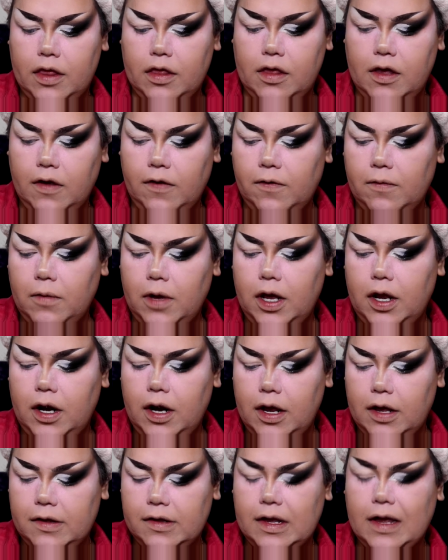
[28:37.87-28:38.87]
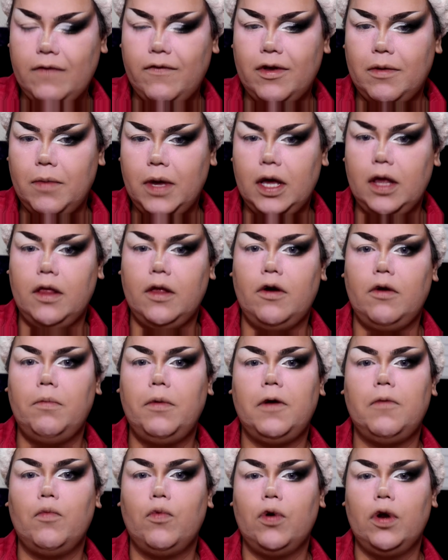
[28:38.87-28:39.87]
This one is giving me a little
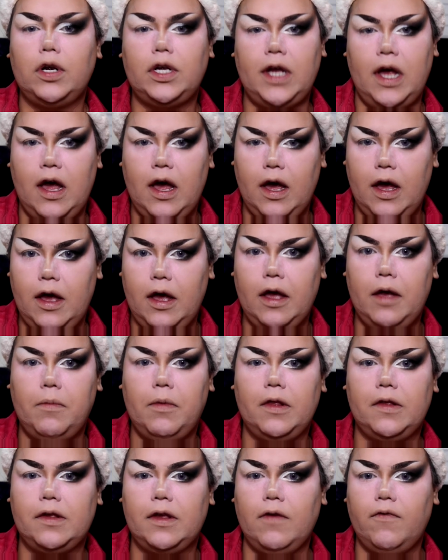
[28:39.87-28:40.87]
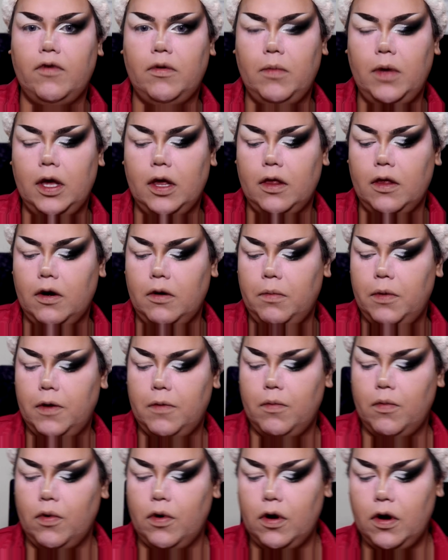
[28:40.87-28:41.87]
bit more time. It's giving me a little
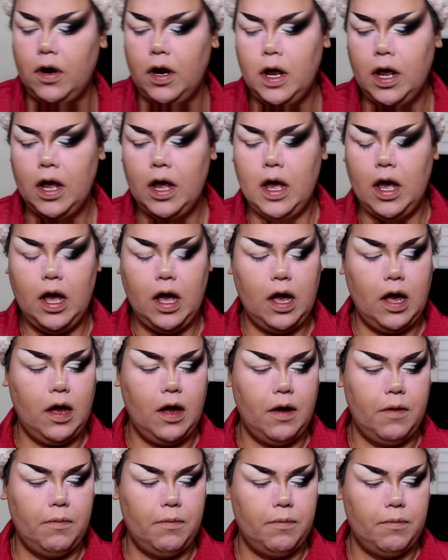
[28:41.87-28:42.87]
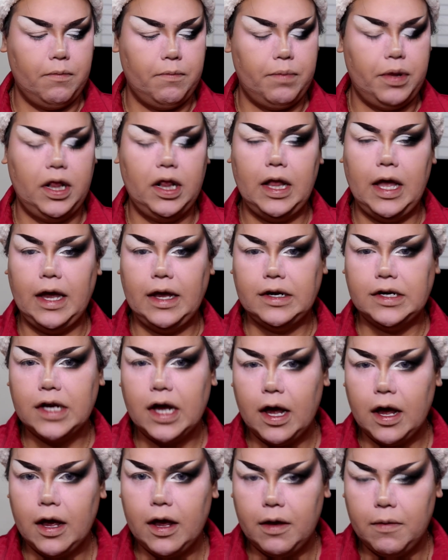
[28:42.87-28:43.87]
bit more um, play
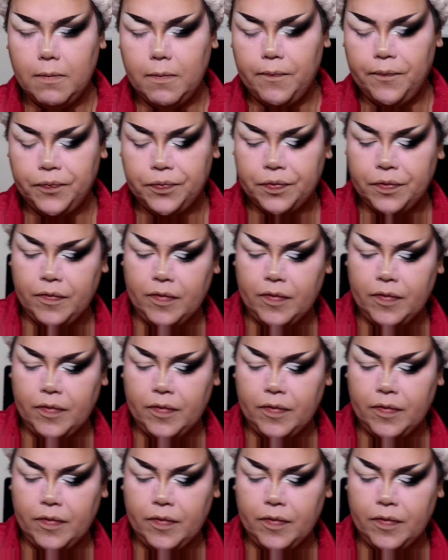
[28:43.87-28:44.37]
time.